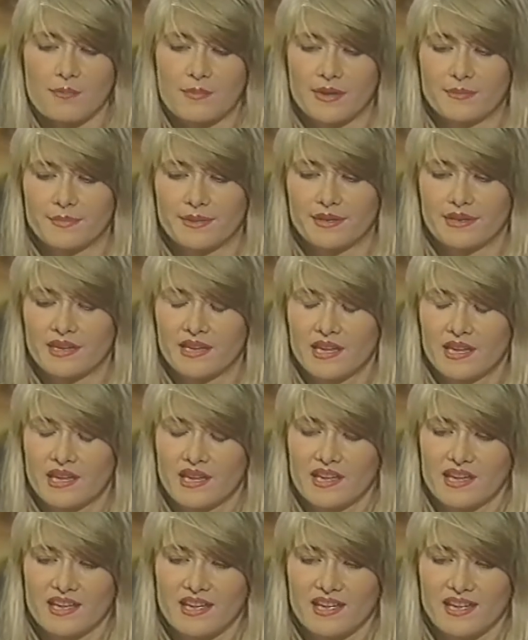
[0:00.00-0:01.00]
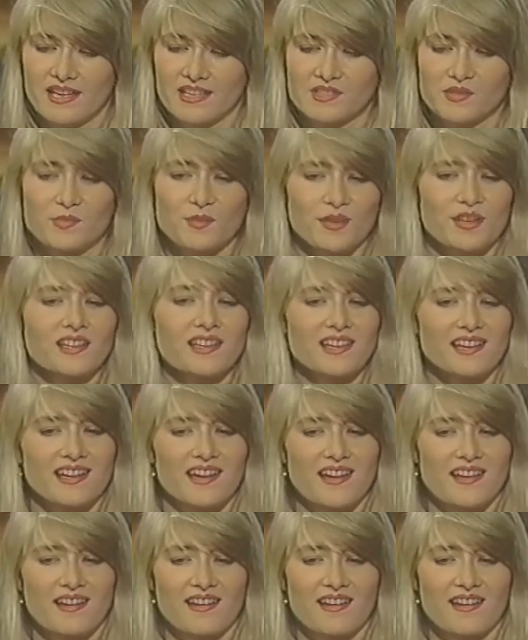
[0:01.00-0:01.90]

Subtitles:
I mean, it's really